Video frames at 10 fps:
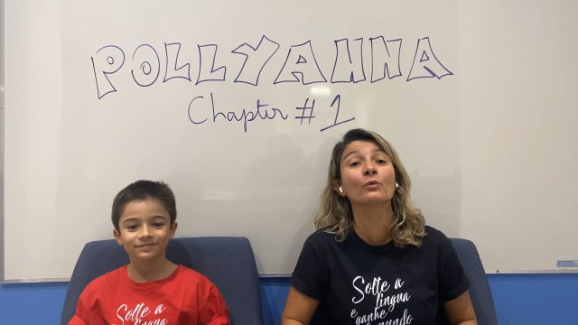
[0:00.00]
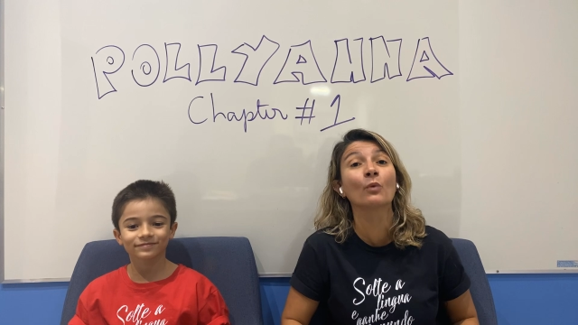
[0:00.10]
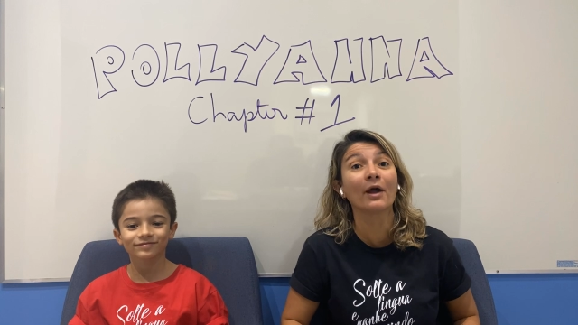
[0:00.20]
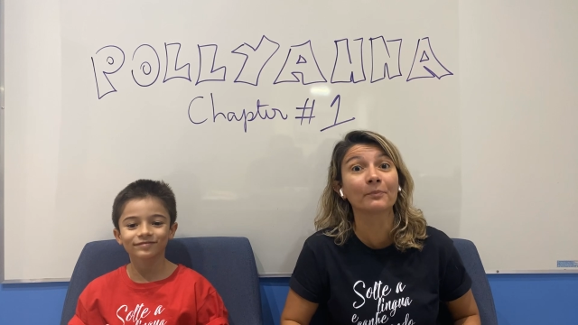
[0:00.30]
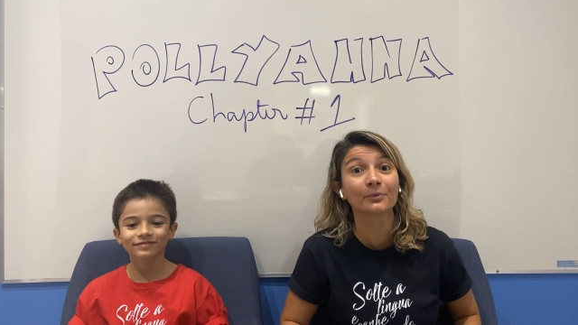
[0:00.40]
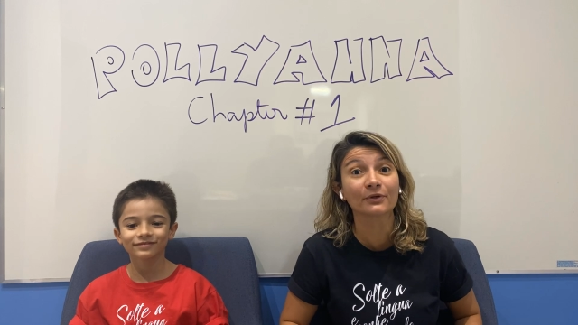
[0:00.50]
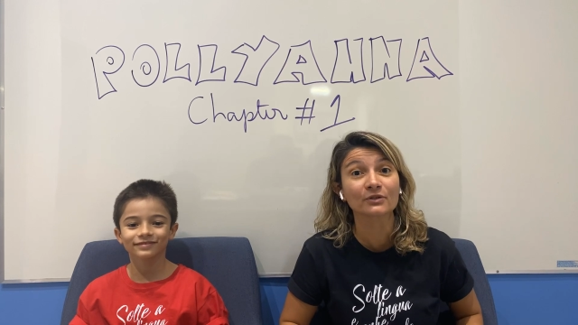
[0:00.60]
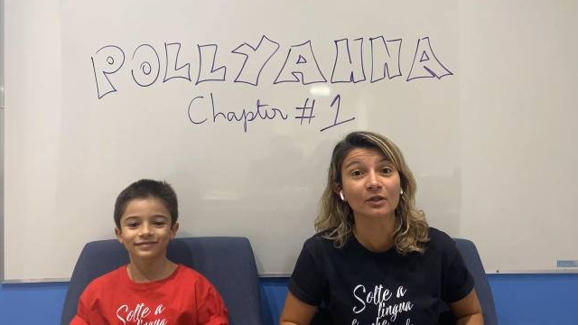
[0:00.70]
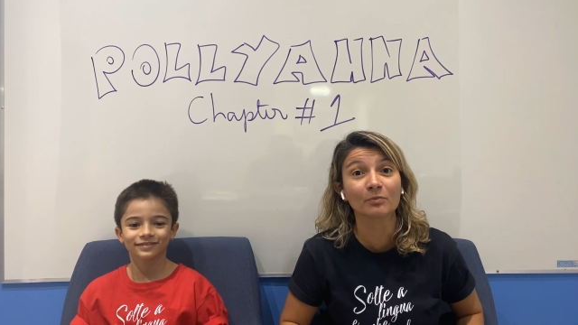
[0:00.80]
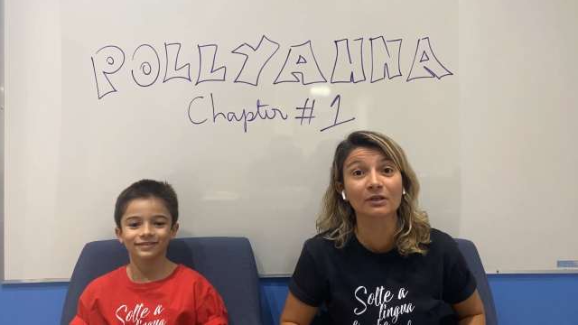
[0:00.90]
Speaker 1: right
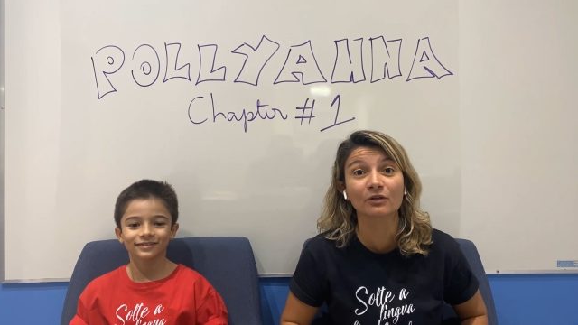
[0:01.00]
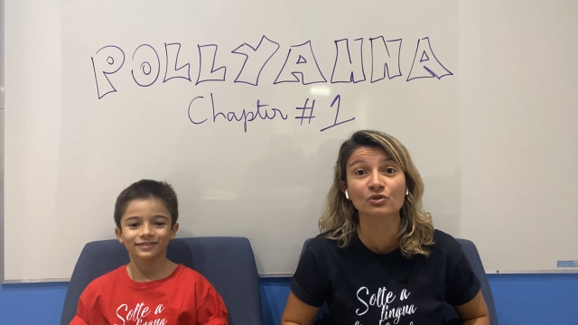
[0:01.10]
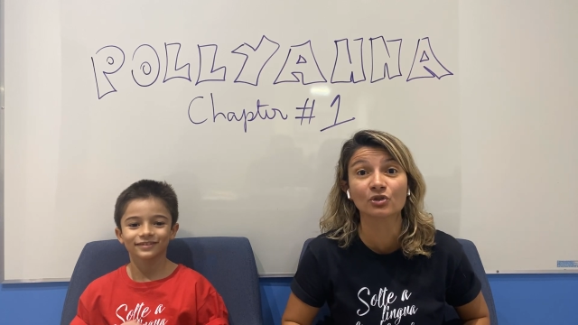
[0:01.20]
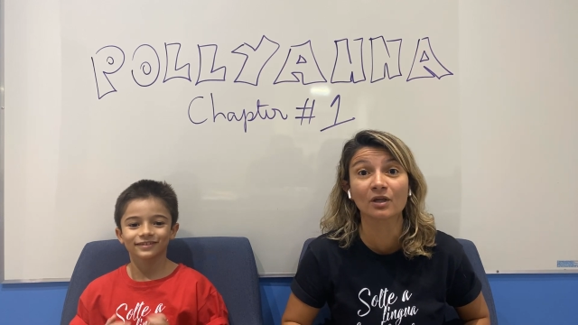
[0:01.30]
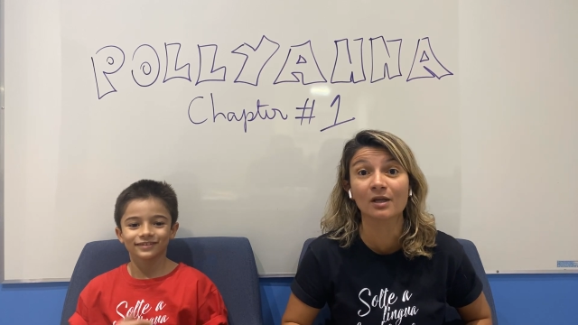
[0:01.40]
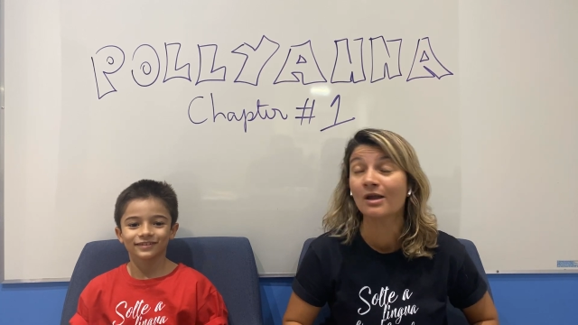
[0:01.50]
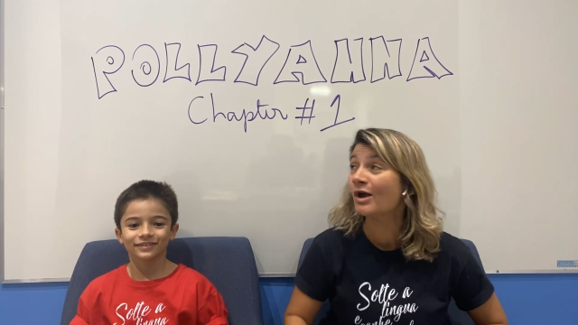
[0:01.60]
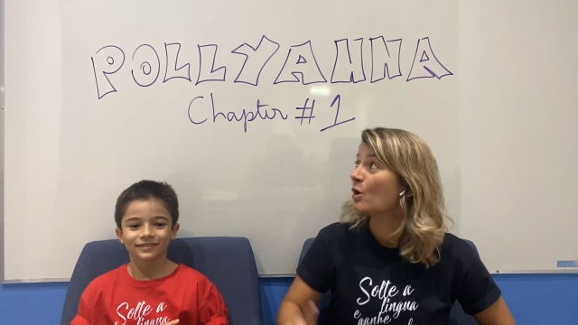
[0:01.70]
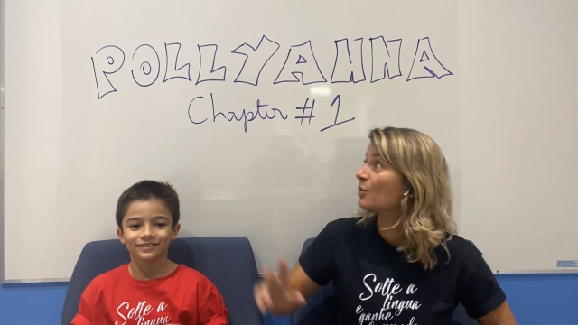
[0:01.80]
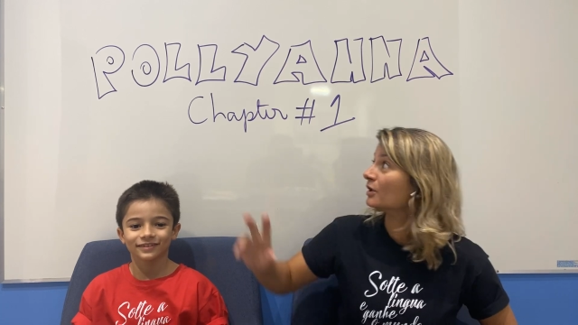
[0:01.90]
person because today
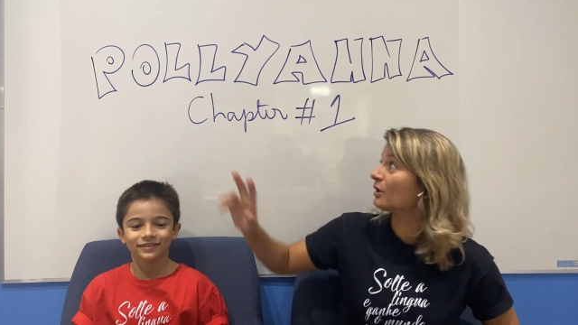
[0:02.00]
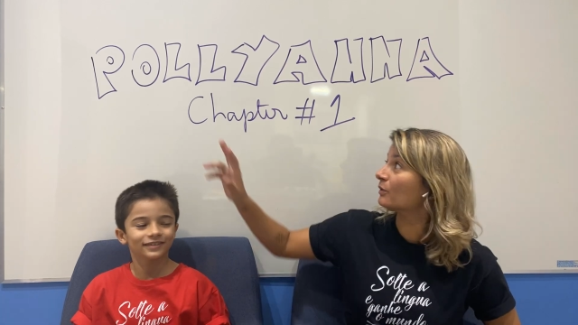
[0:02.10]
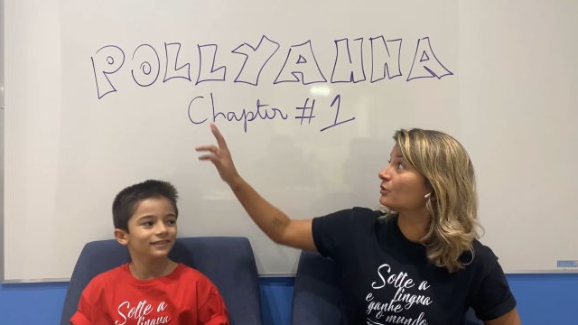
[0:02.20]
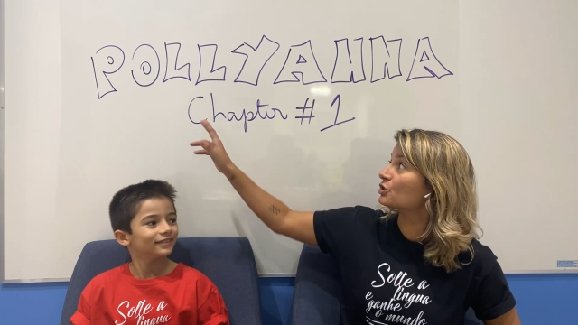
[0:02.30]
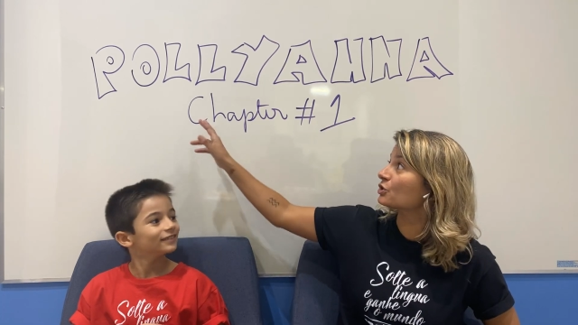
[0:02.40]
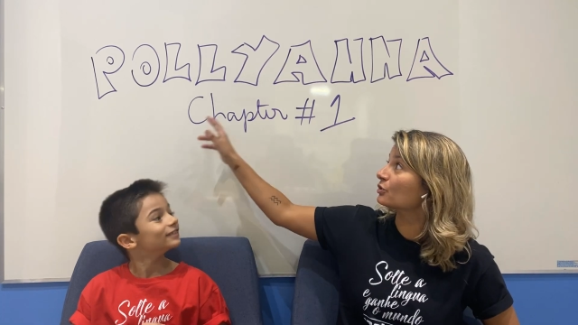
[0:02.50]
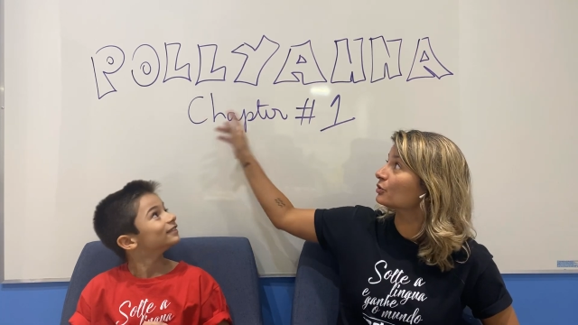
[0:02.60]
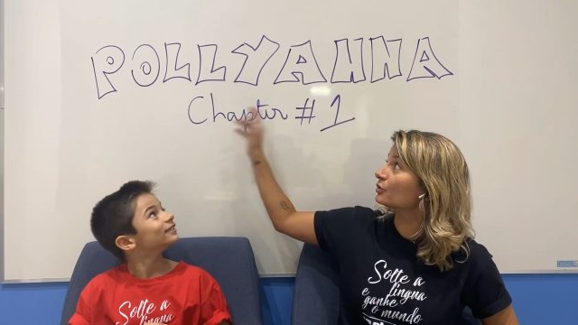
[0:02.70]
we are going to